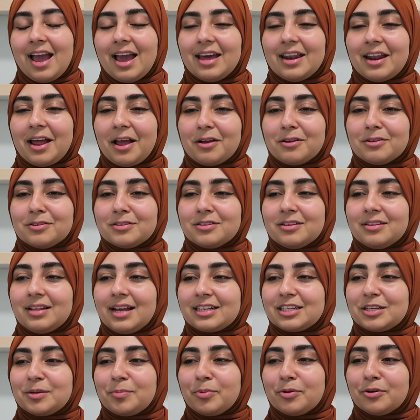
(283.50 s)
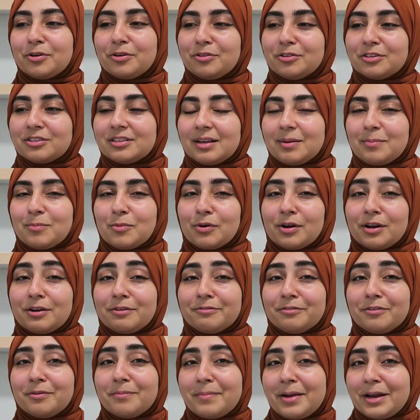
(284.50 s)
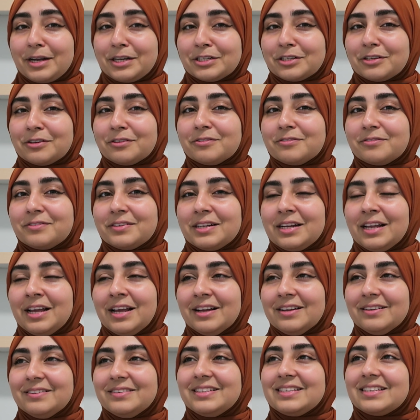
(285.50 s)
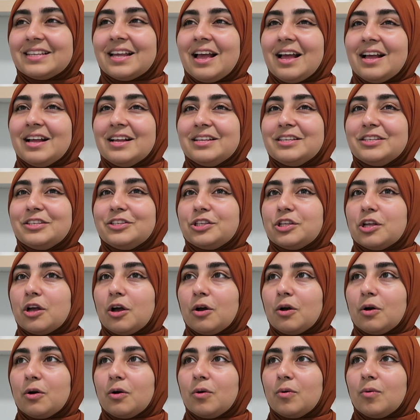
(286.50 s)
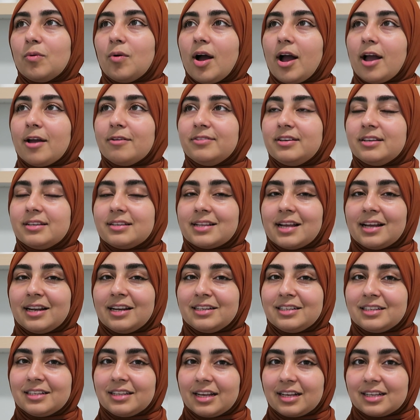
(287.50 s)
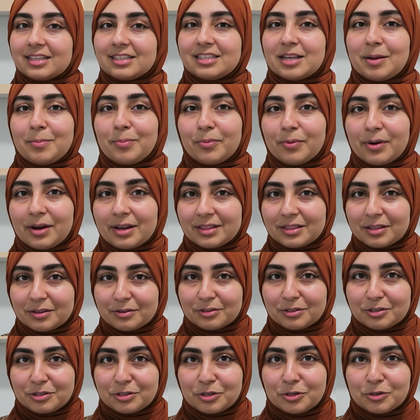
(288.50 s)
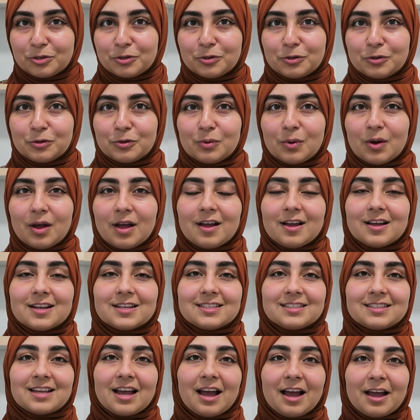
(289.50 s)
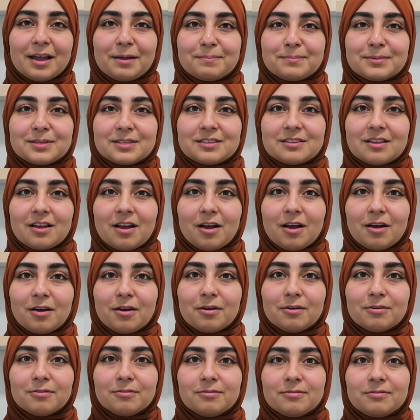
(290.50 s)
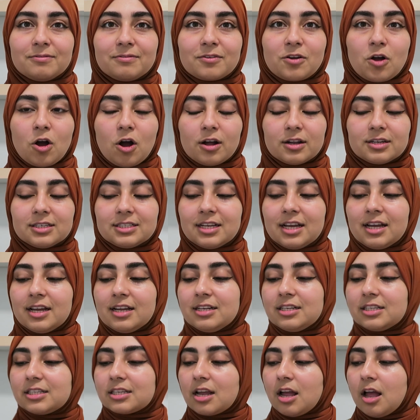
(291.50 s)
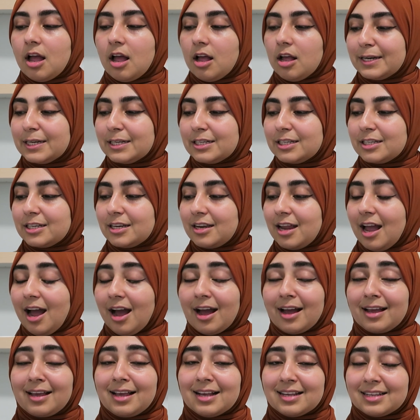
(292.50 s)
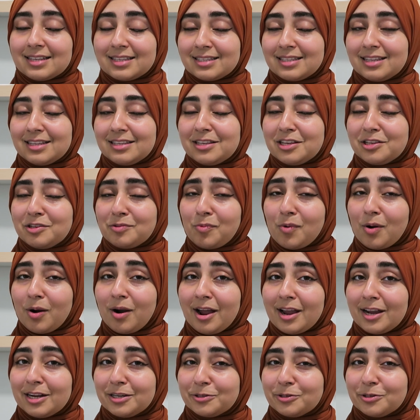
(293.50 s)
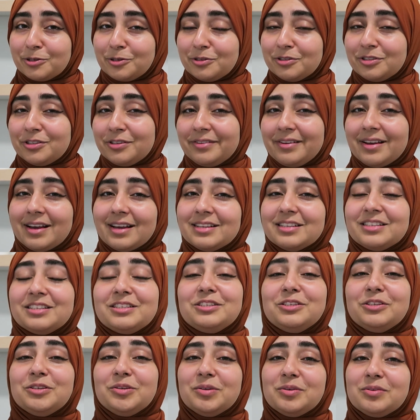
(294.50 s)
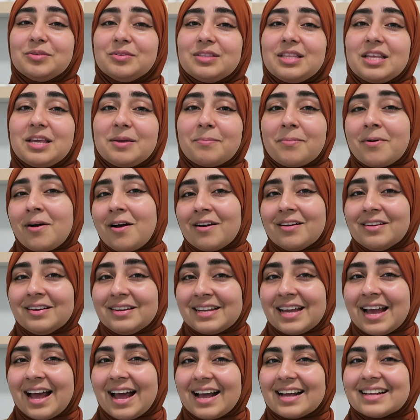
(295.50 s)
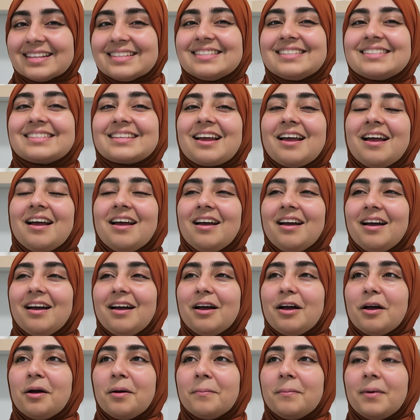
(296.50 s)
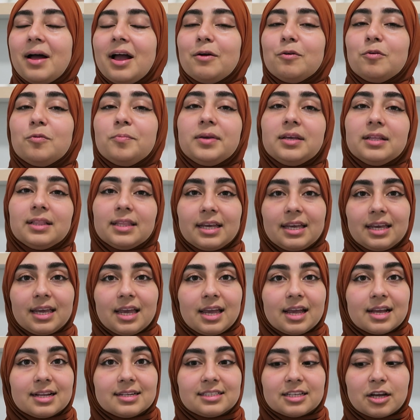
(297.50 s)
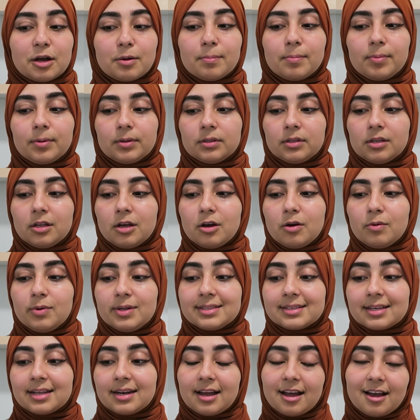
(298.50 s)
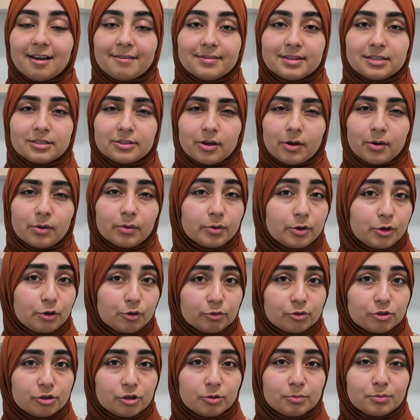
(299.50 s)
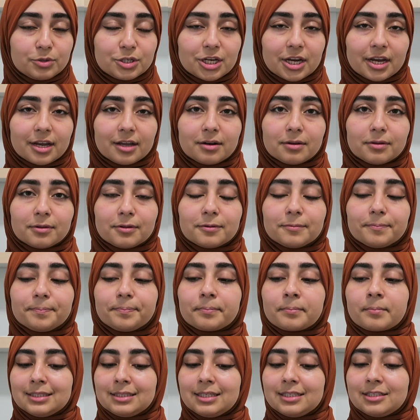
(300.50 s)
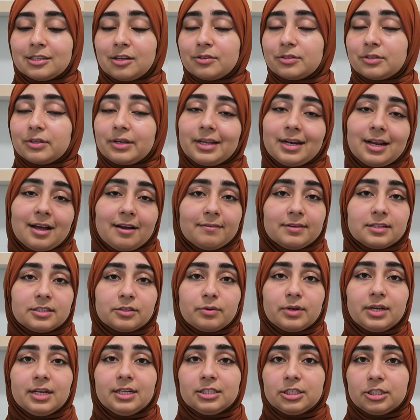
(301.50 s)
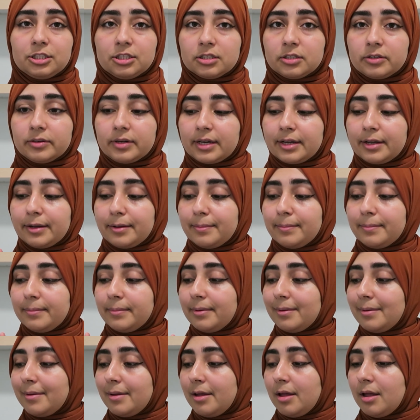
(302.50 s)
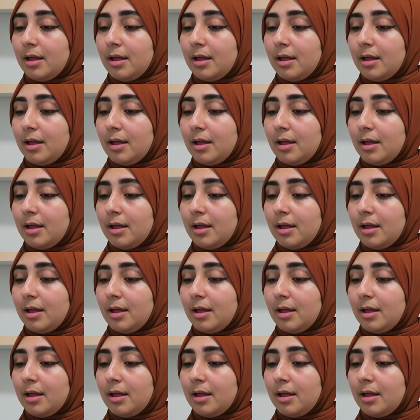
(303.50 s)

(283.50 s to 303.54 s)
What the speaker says: And I also like to produce like more informational videos. So I've decided to like separate those two types of content. And yeah, I guess this is where I introduce you guys to the podcast. I will be linking it down below. It's going to have its own YouTube channel, and it's also going to have its own Instagram.